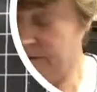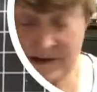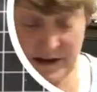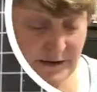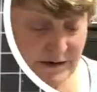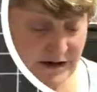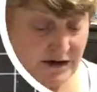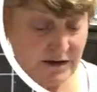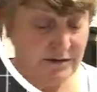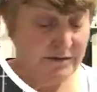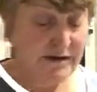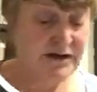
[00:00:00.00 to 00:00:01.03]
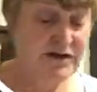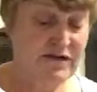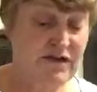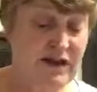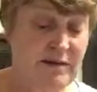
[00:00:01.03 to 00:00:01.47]
There we go. And
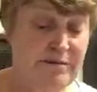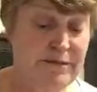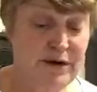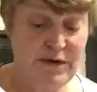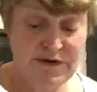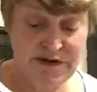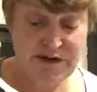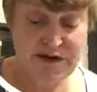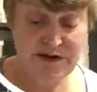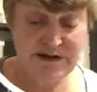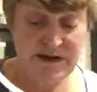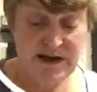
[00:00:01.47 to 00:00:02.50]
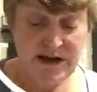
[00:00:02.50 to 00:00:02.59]
so I've got that on both sides.